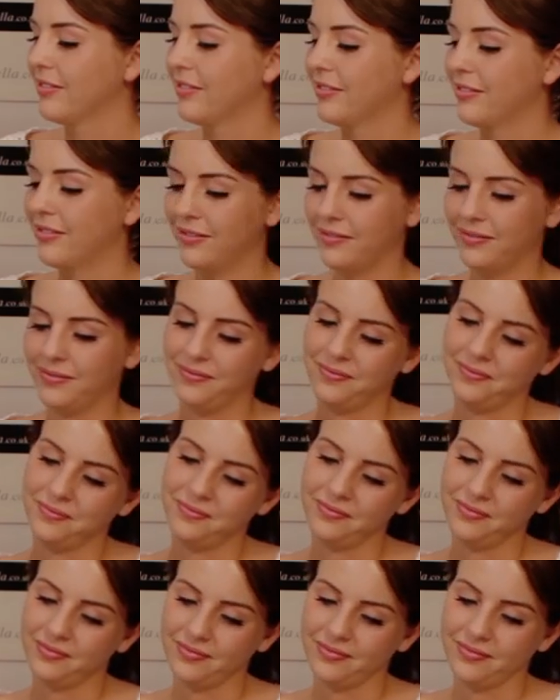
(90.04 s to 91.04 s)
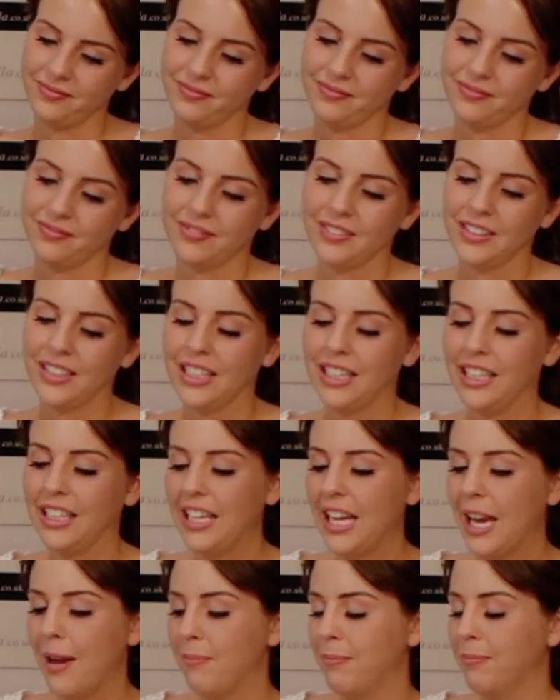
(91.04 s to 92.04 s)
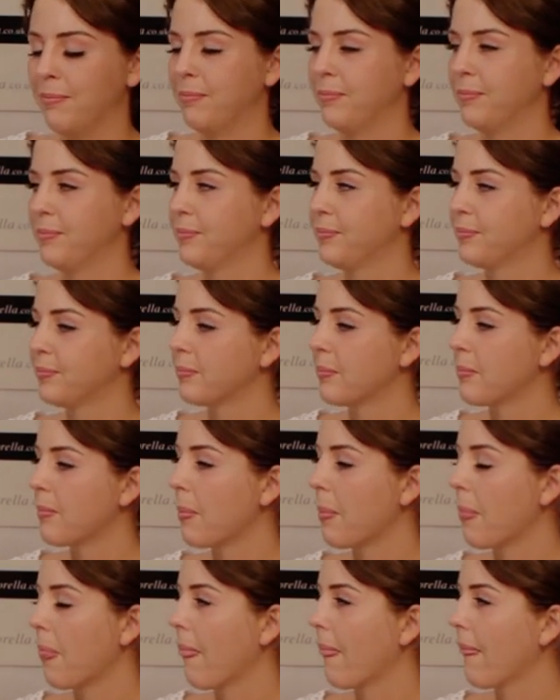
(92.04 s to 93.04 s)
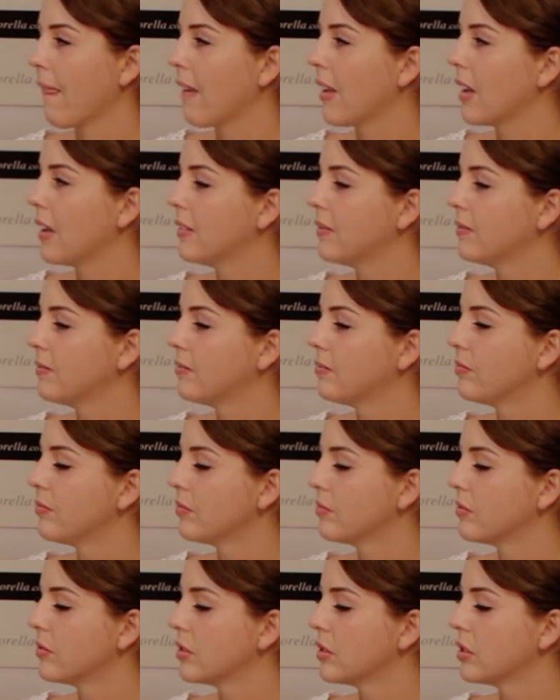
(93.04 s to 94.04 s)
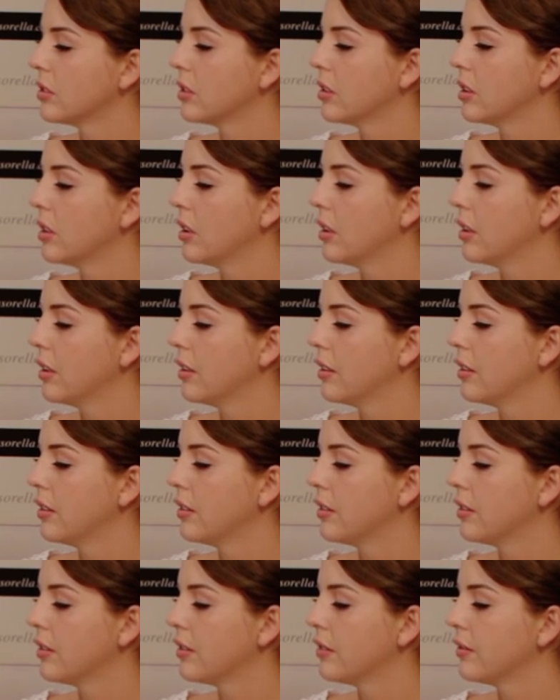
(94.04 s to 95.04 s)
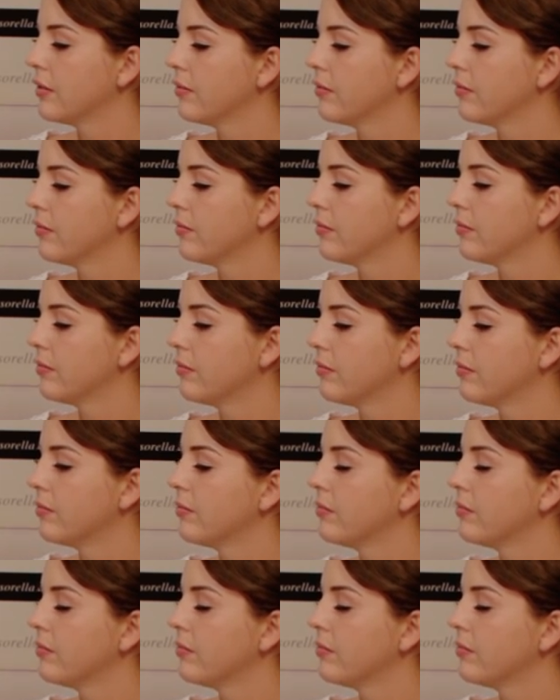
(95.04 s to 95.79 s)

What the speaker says: (silent)